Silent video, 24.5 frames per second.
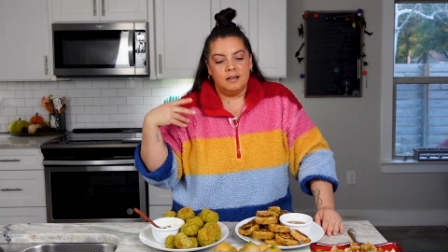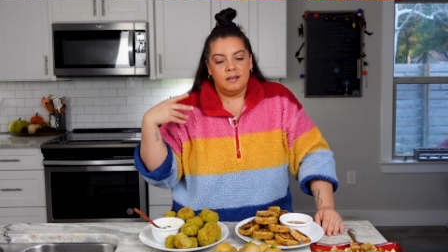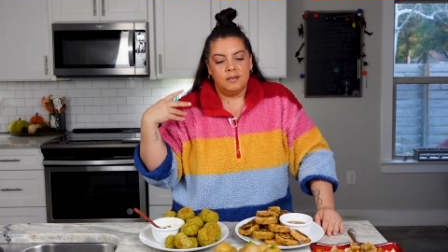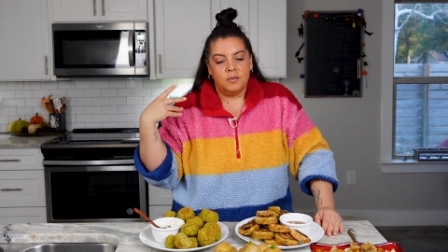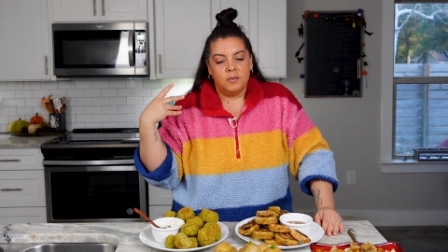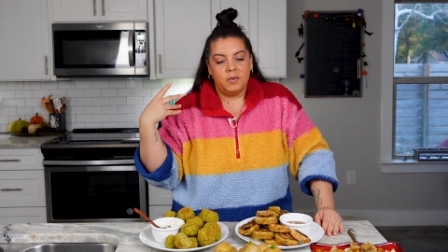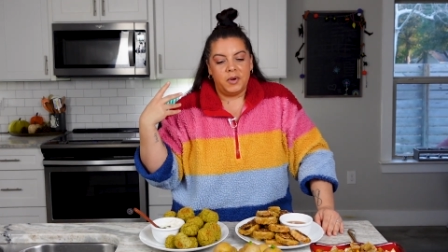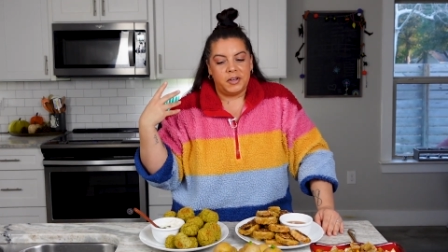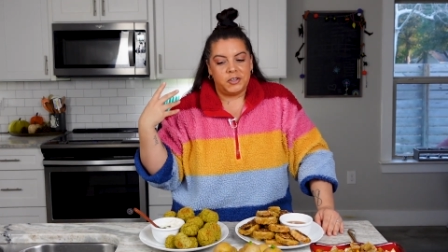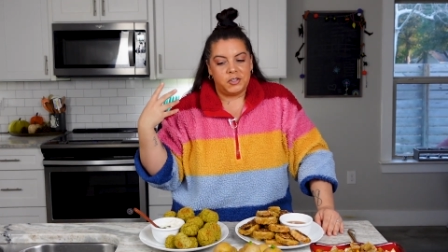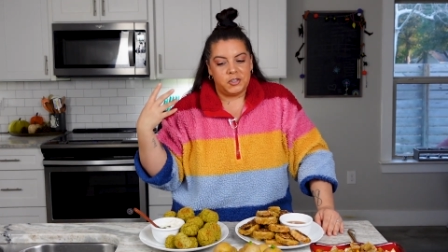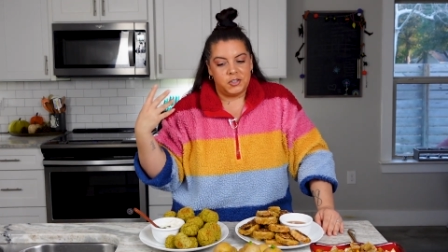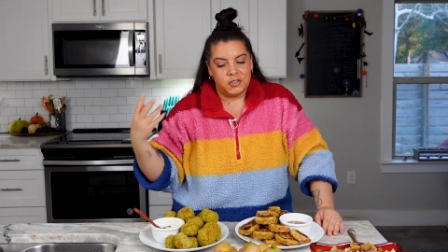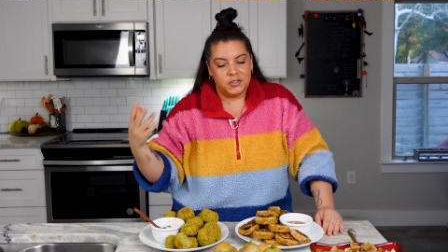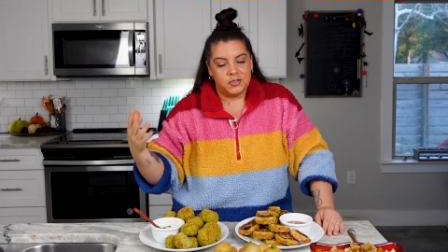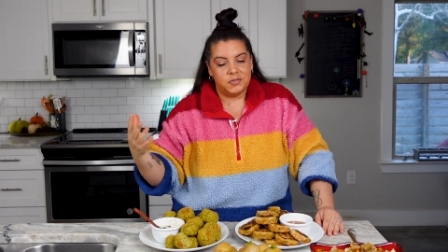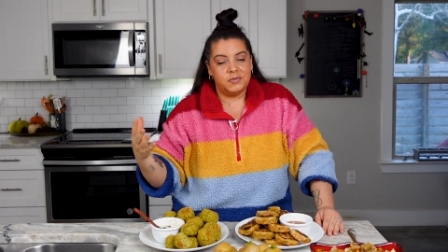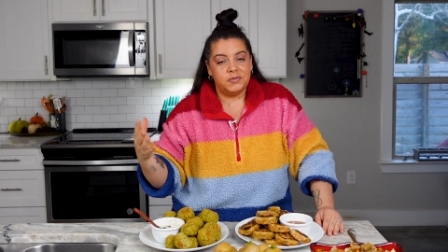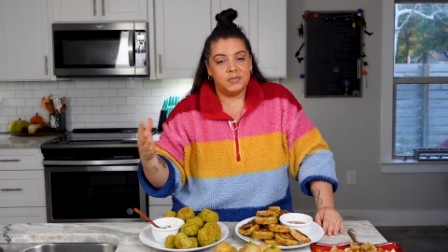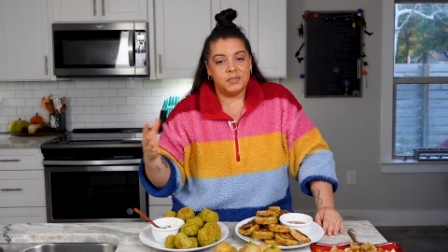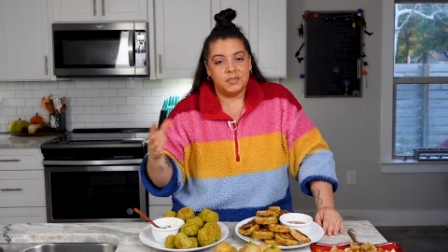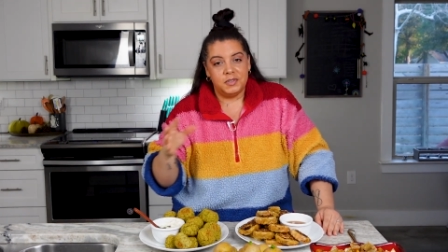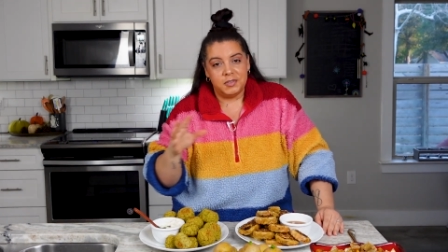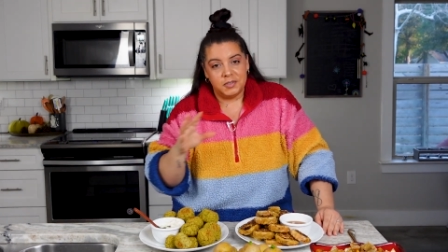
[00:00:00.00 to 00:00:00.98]
which
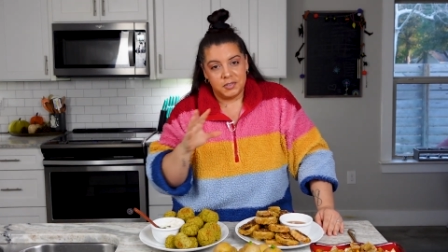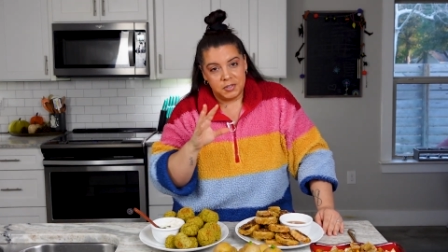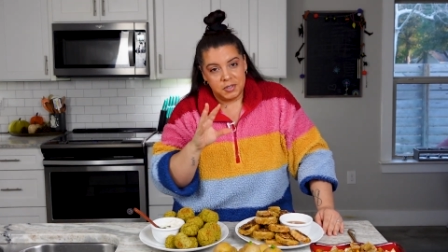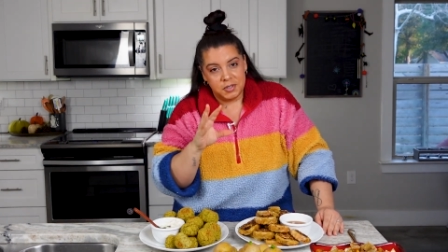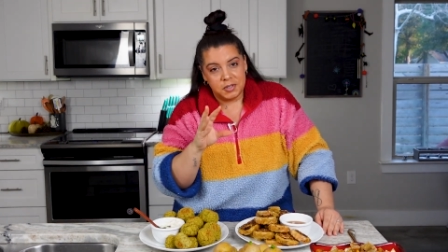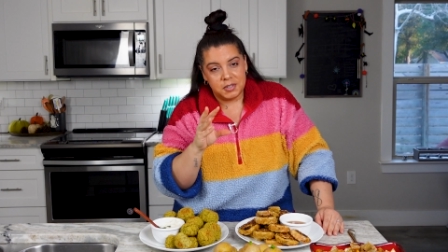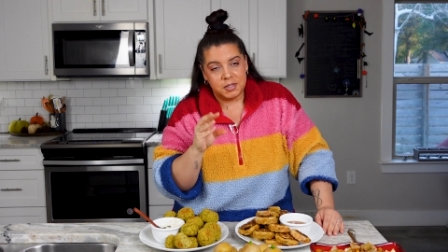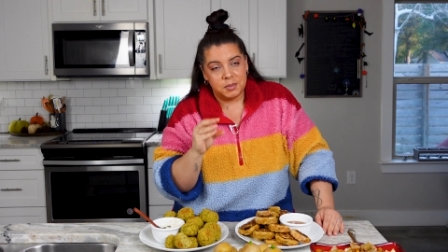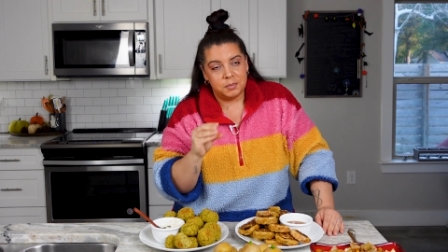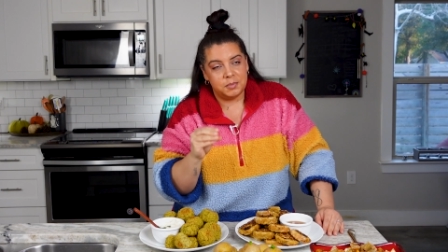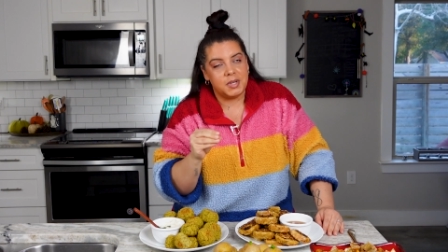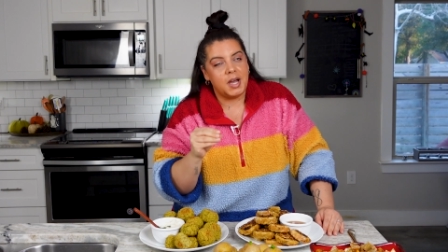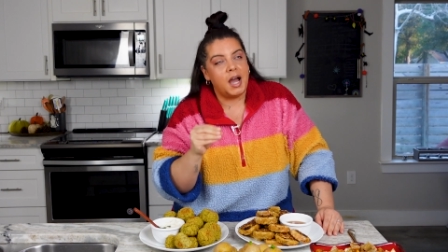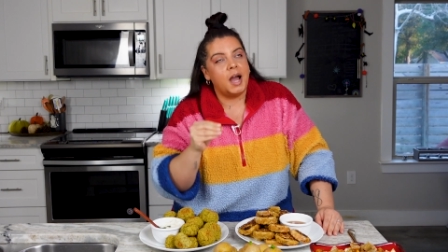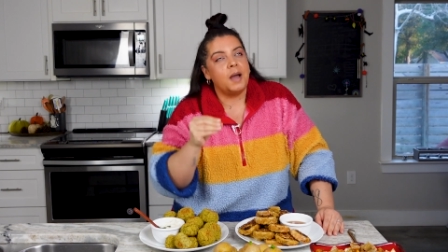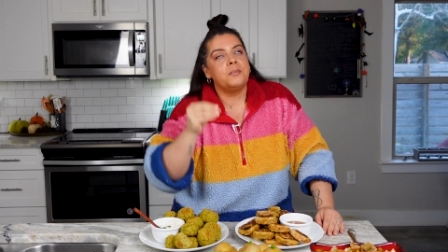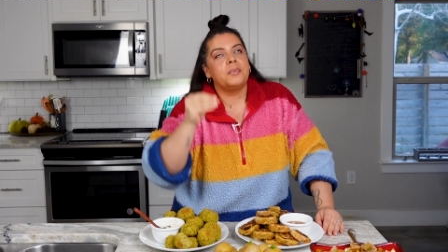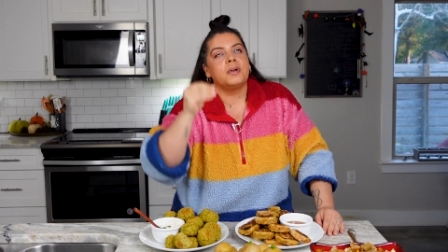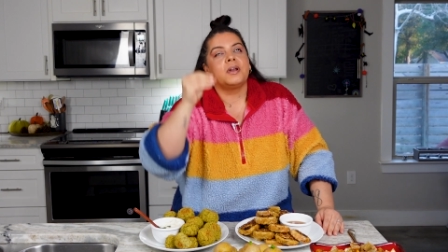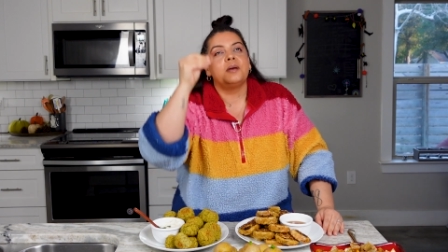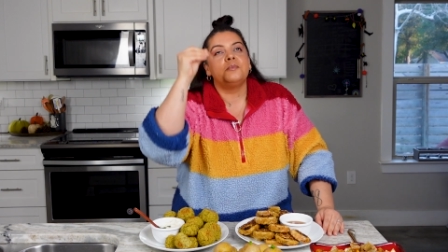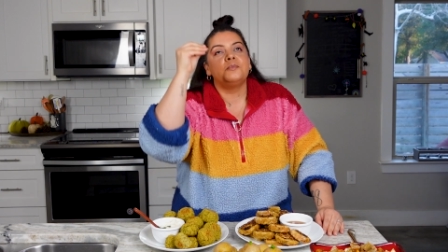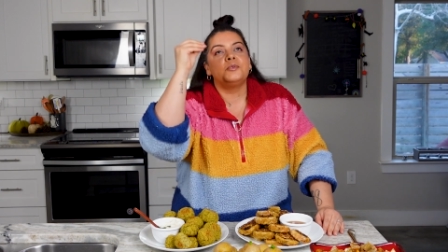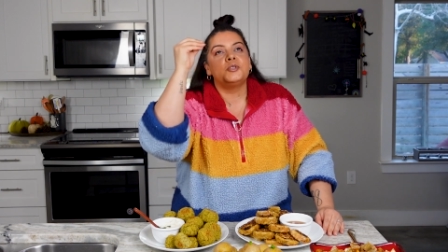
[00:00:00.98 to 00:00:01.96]
took some time,
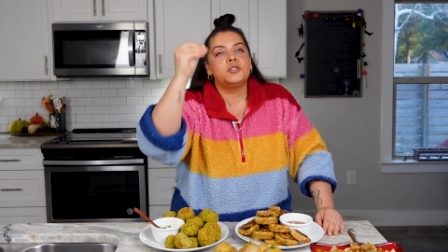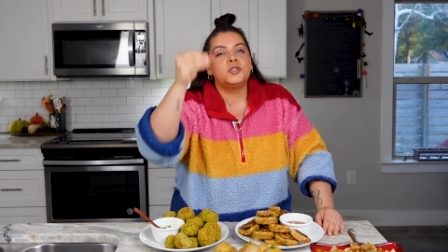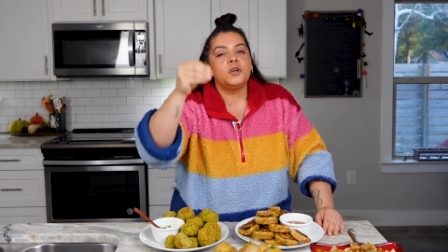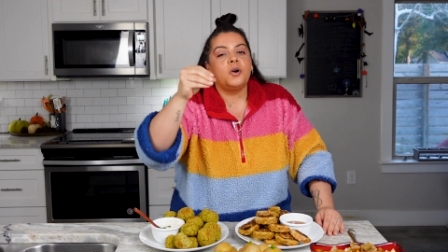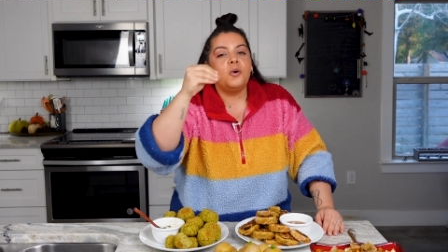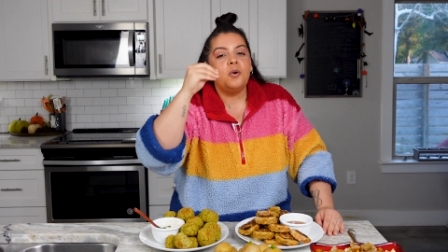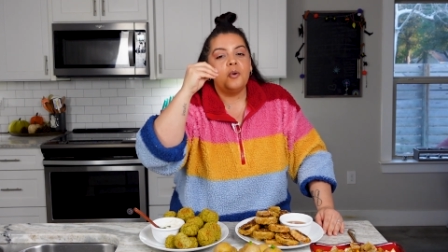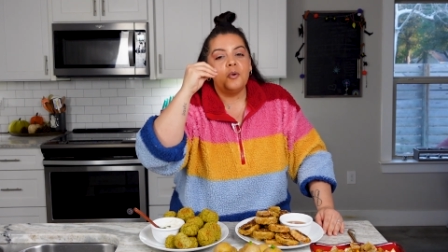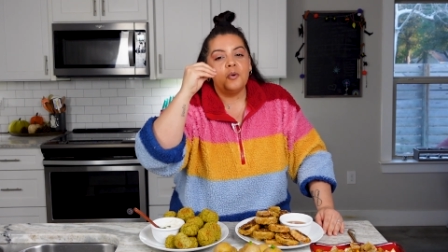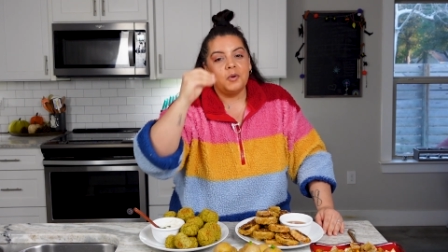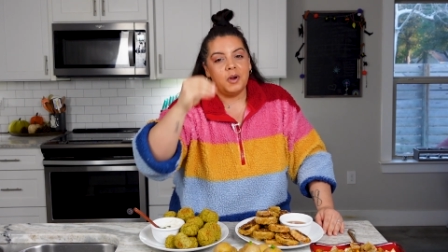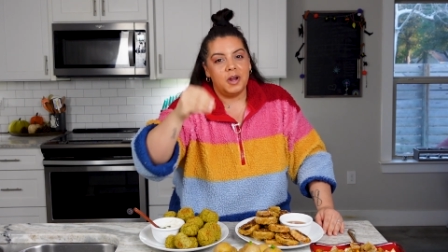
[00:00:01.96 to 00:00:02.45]
but I'm so